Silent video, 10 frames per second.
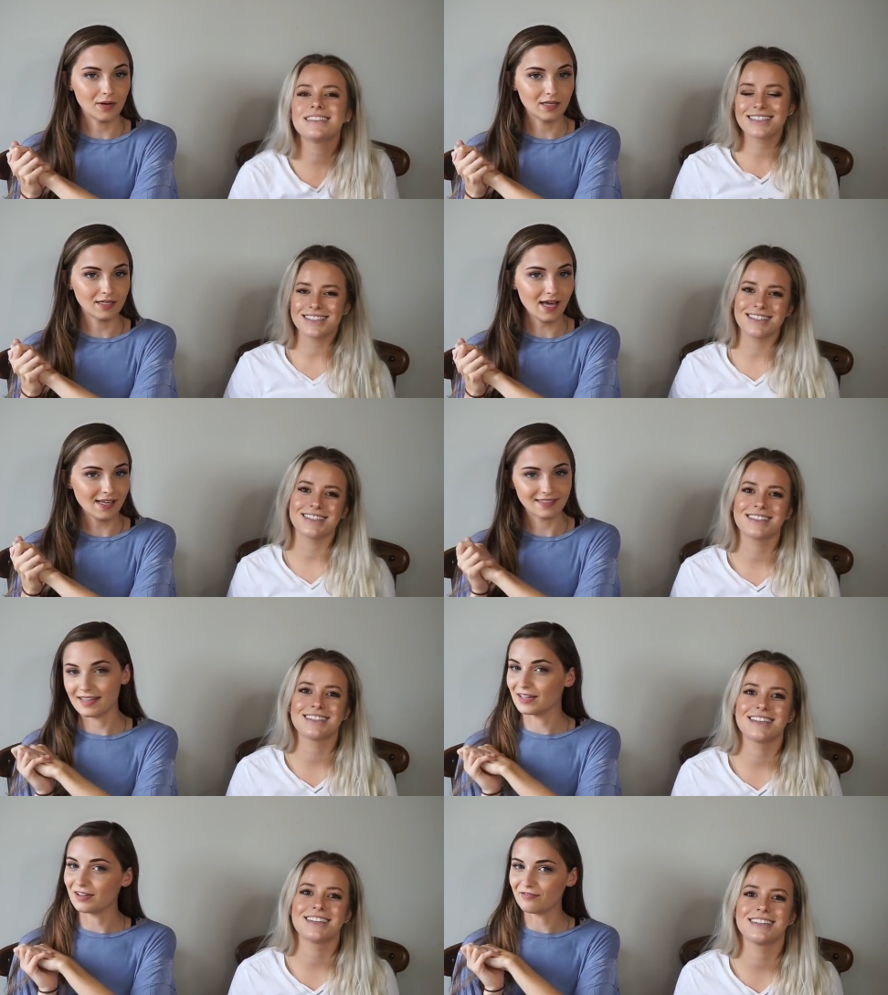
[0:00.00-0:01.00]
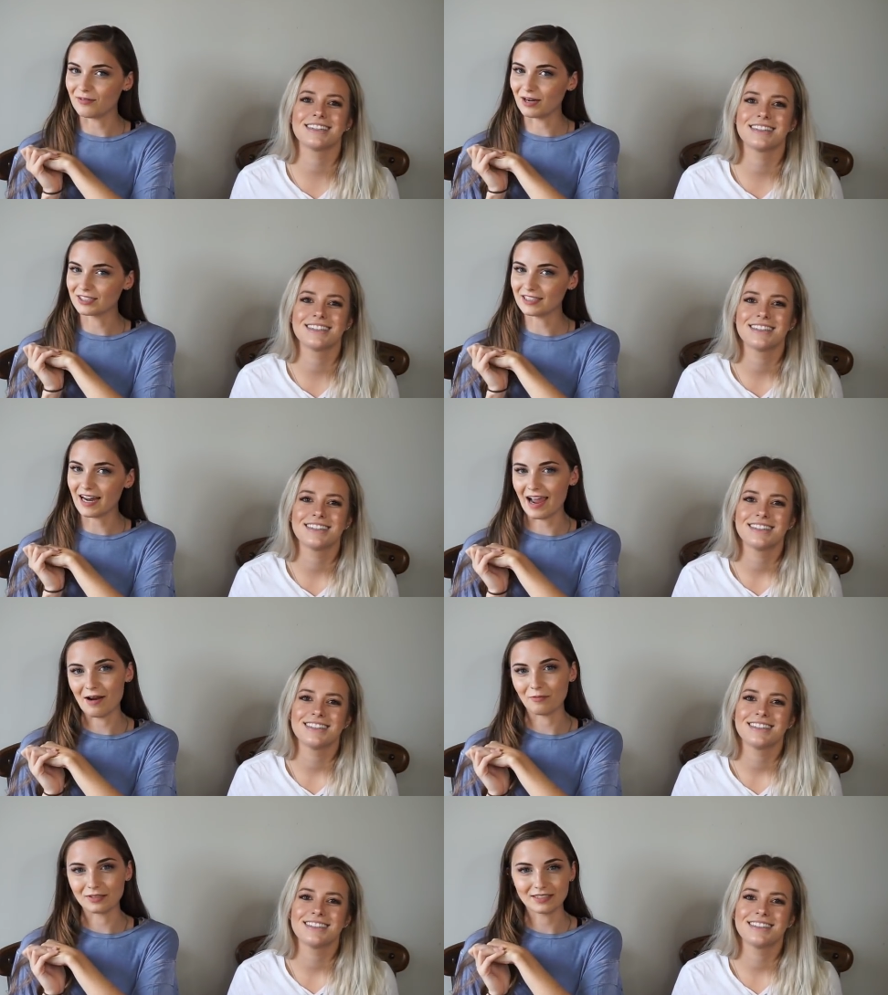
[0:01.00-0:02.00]
Speaker 1: So, yes, thank you for watching,
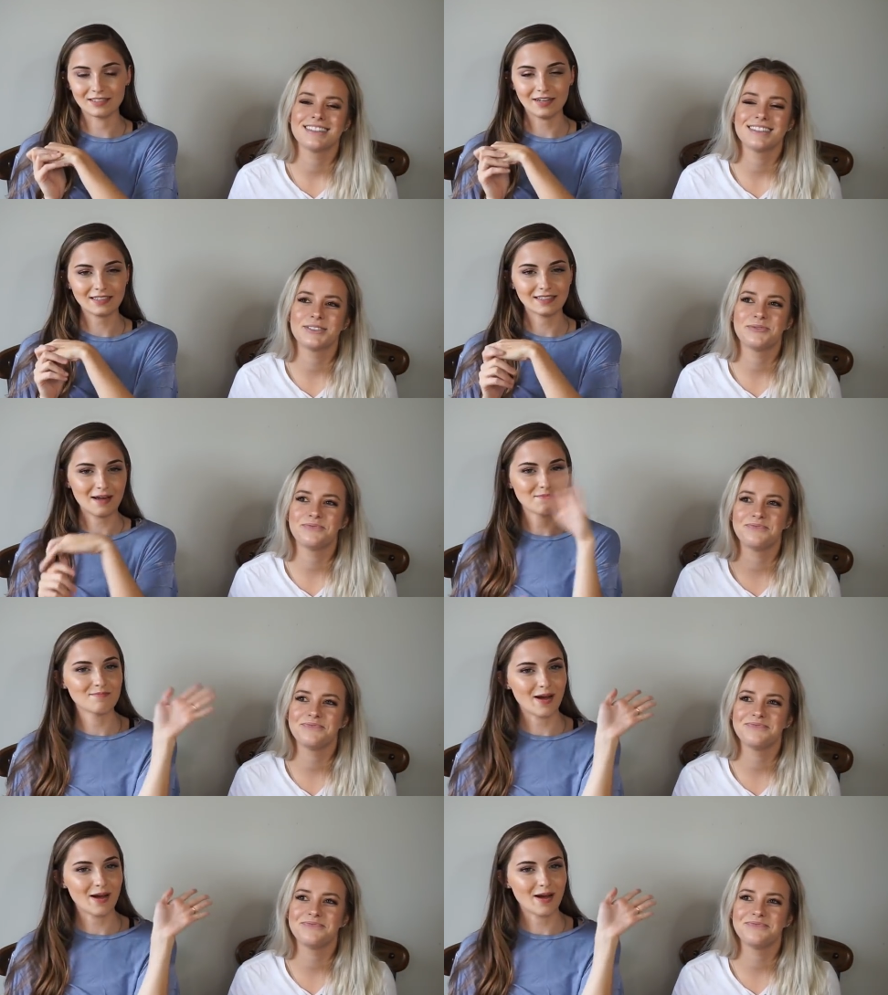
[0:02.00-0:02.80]
and we'll see you next time.